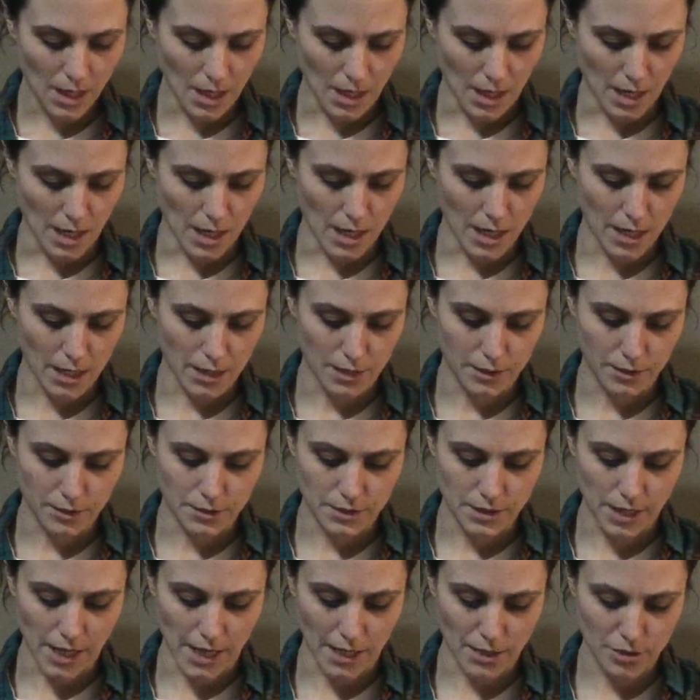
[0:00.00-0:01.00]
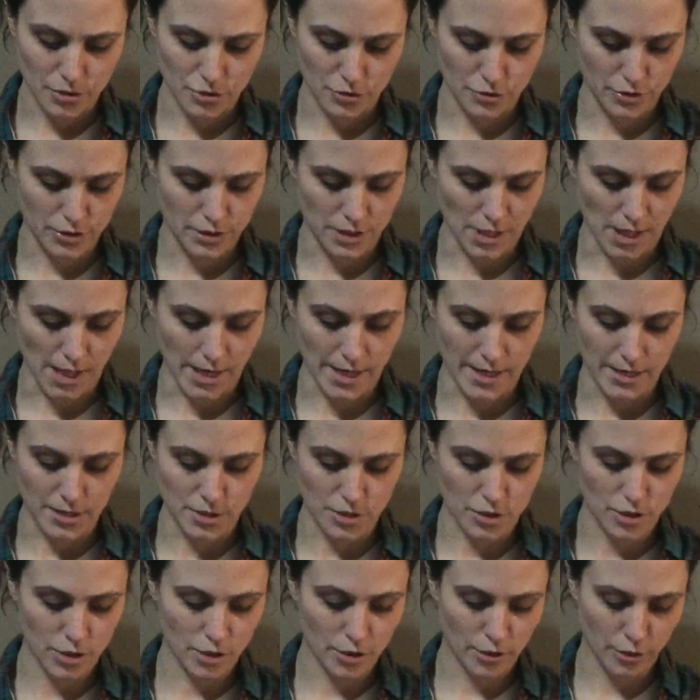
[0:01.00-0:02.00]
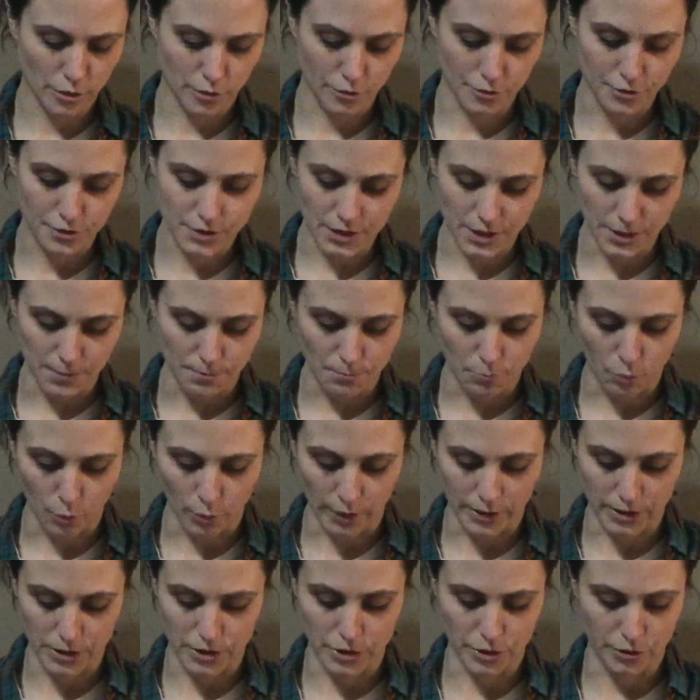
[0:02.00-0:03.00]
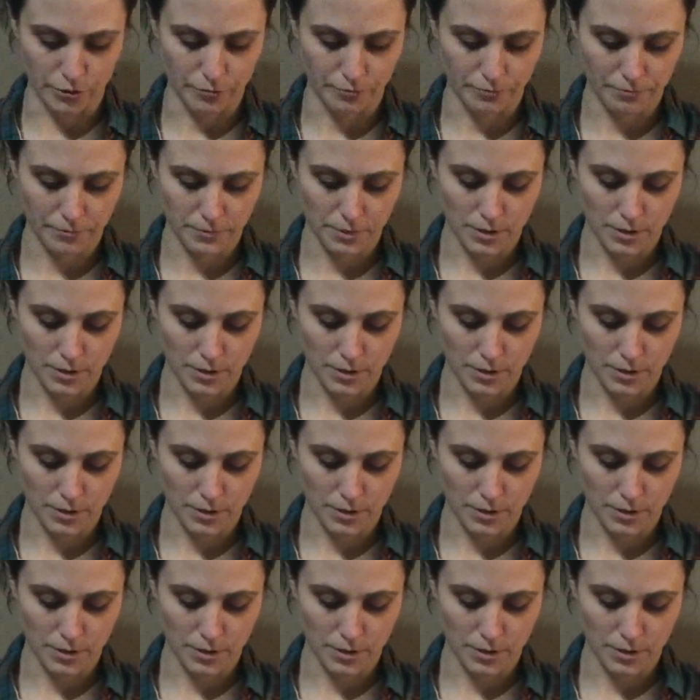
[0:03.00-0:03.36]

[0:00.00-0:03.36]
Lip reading: and exercise 13.2.